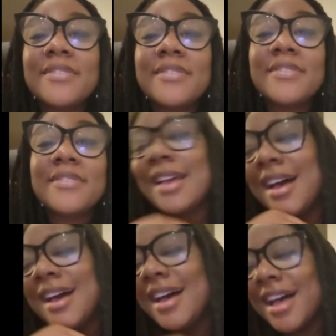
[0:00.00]
He's like,
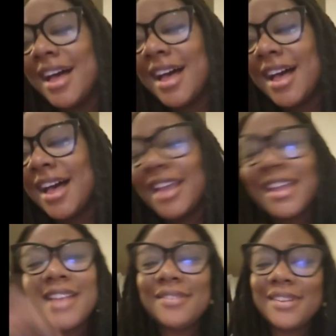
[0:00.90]

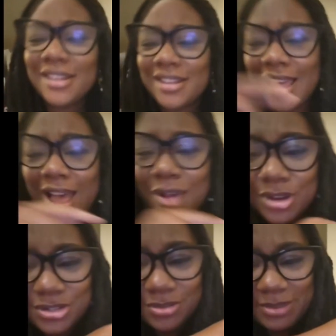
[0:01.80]
I
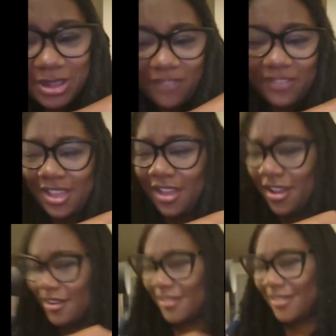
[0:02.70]
want you to be over here.